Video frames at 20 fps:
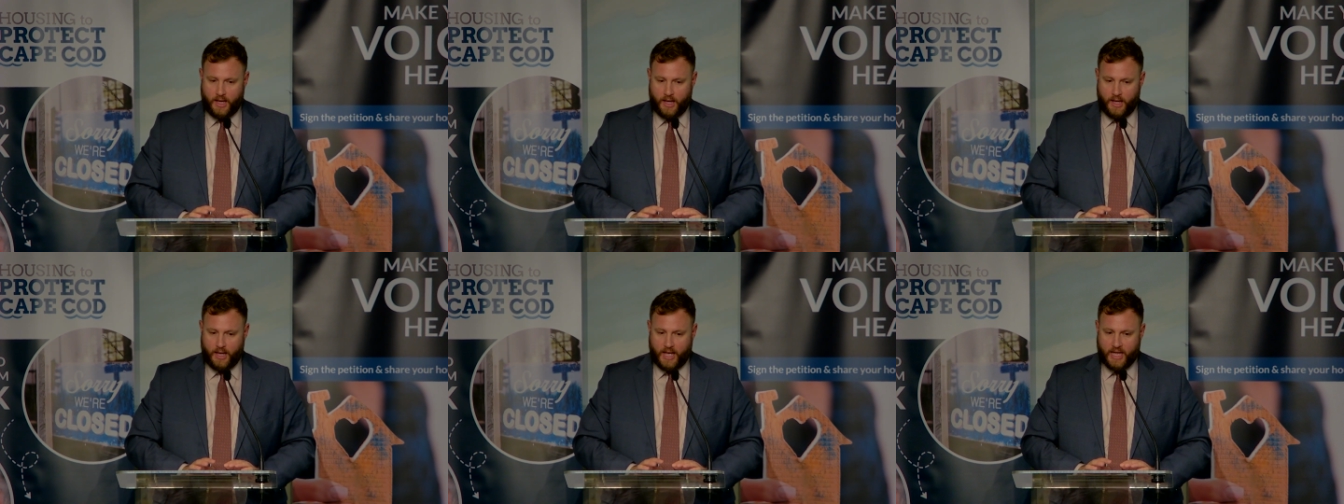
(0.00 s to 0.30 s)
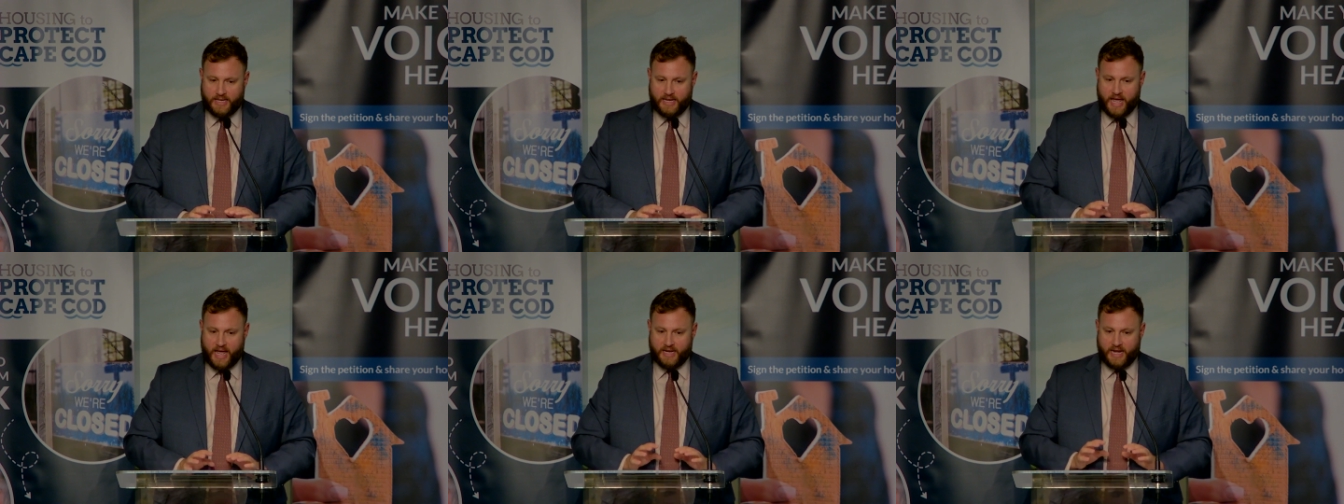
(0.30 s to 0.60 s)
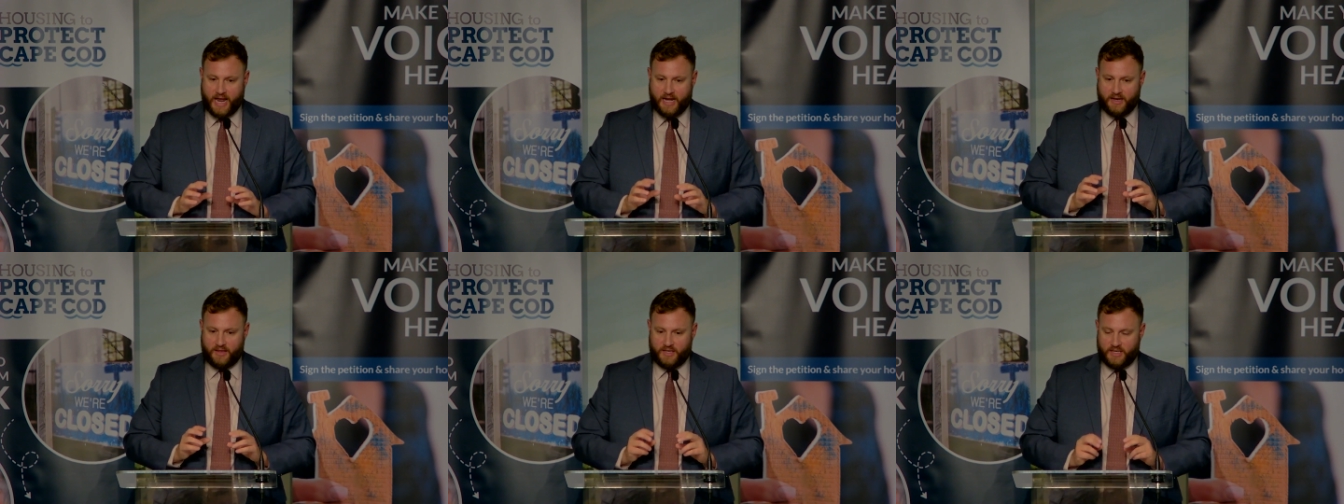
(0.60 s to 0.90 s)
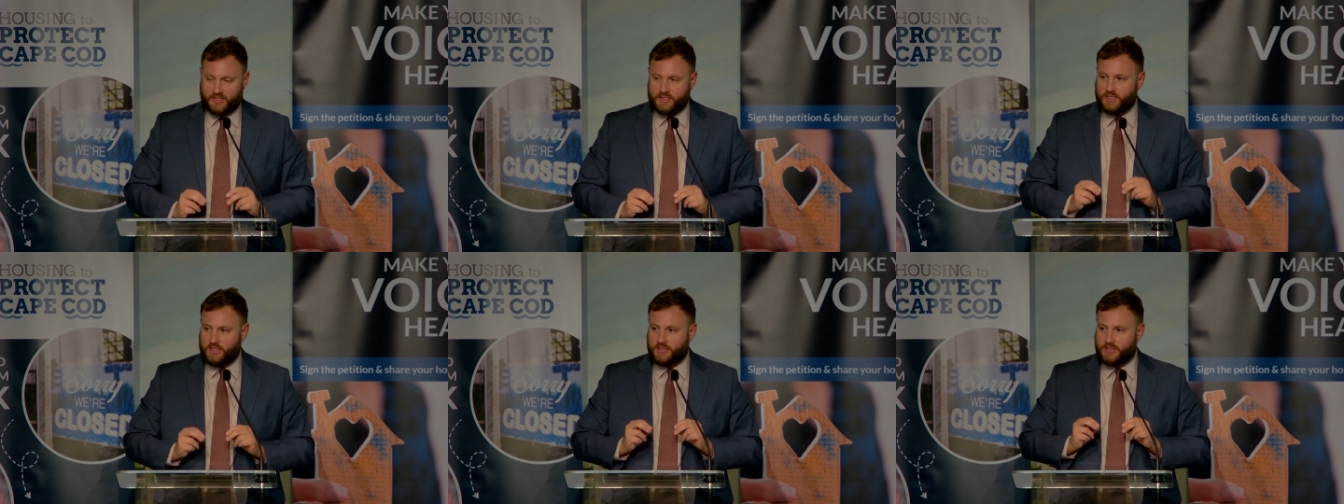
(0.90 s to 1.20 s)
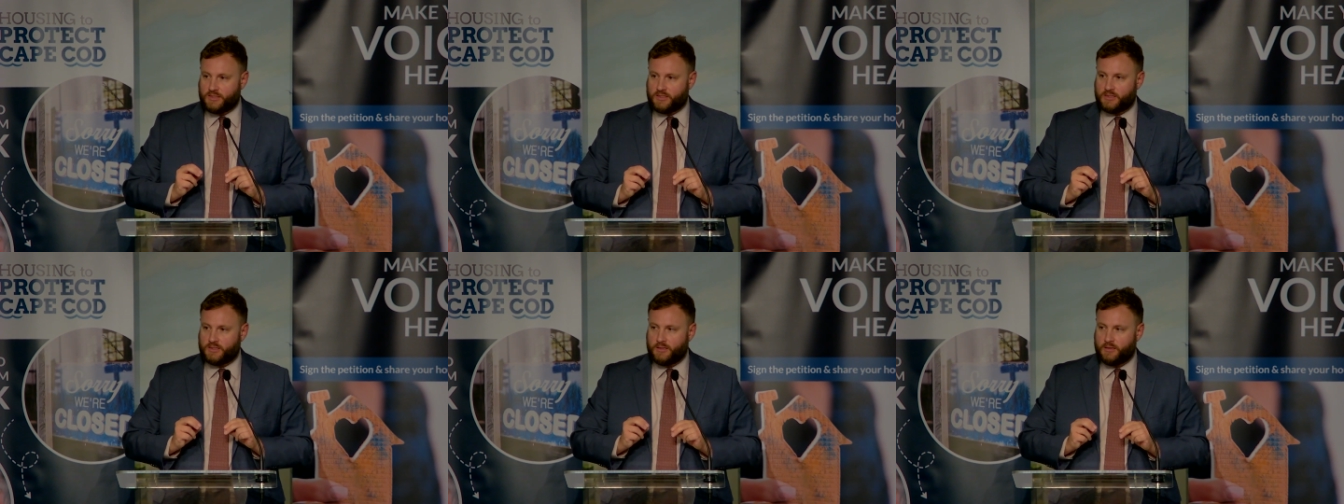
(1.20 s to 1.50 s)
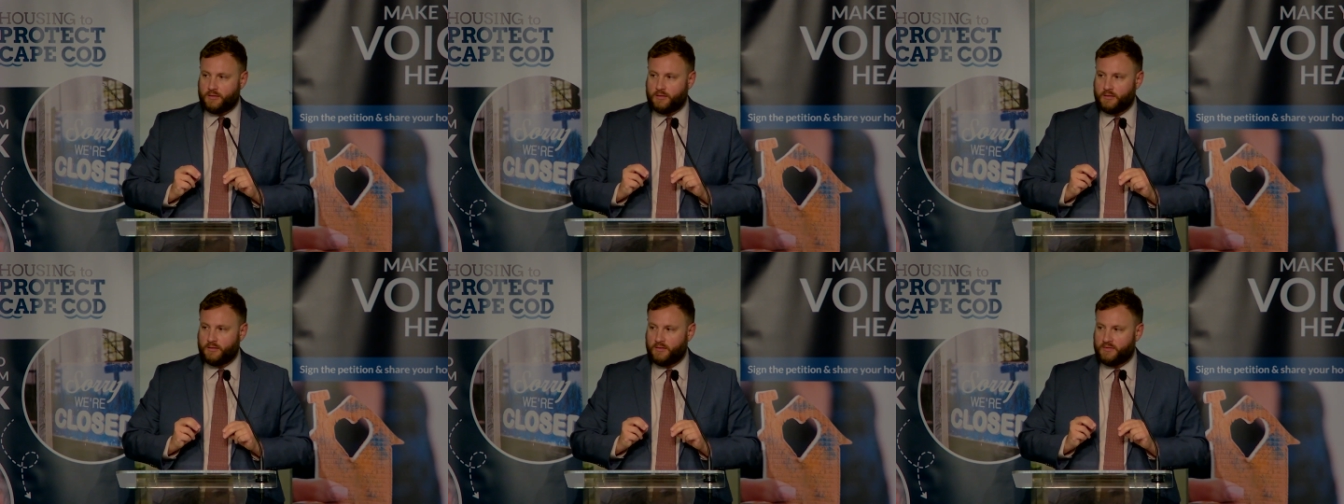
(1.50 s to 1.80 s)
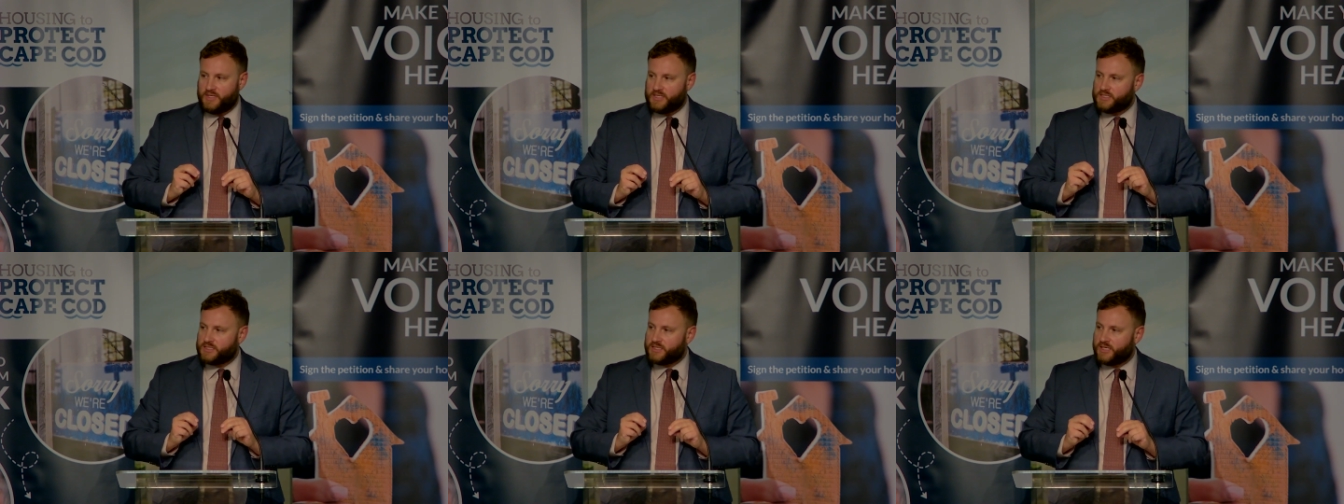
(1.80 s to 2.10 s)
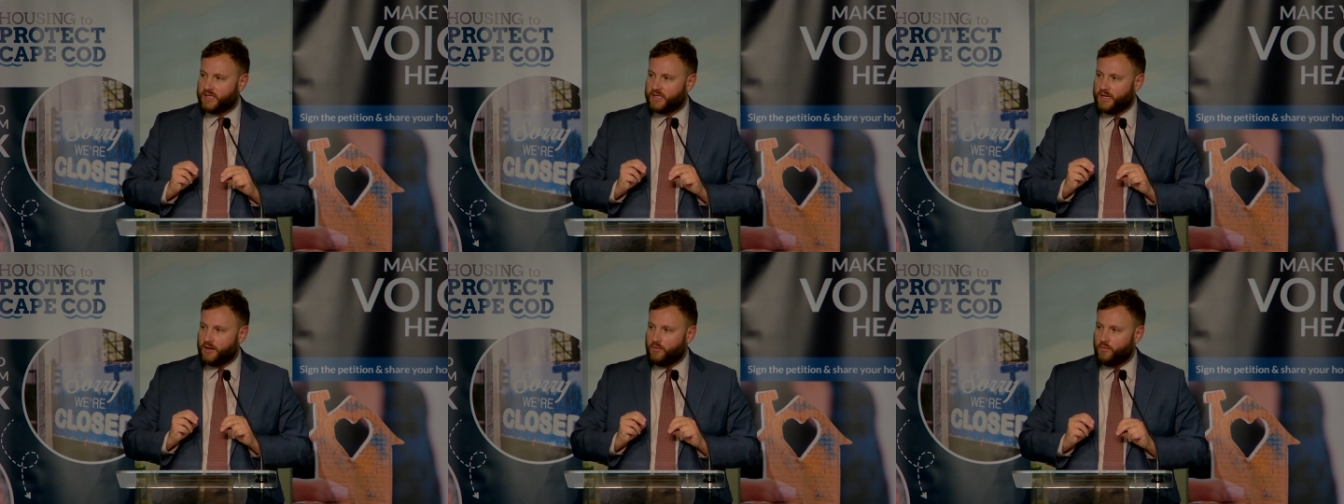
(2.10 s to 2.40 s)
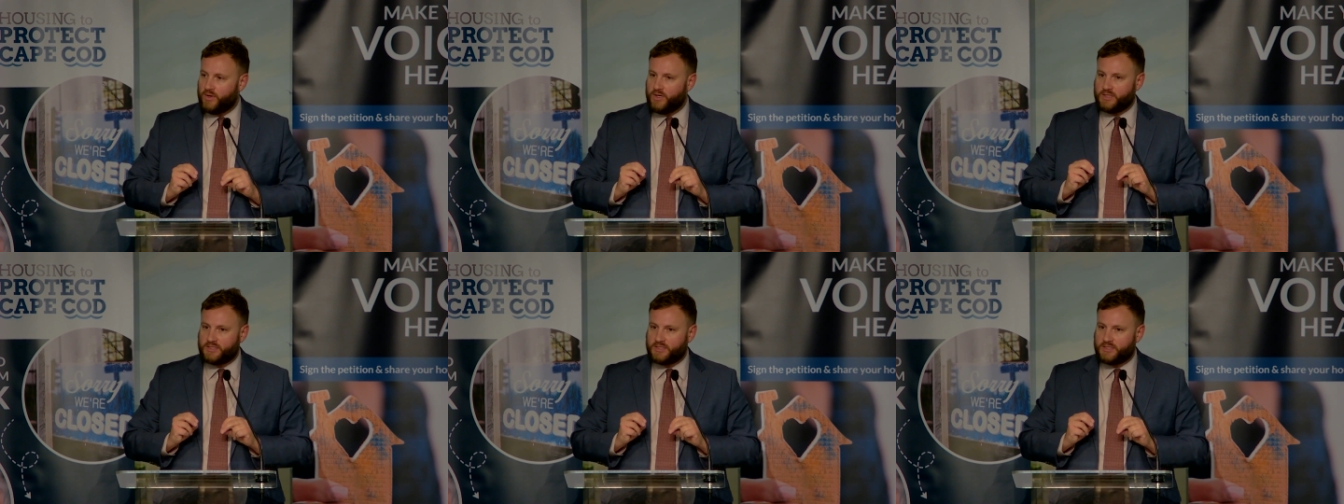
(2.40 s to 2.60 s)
this is going to get real.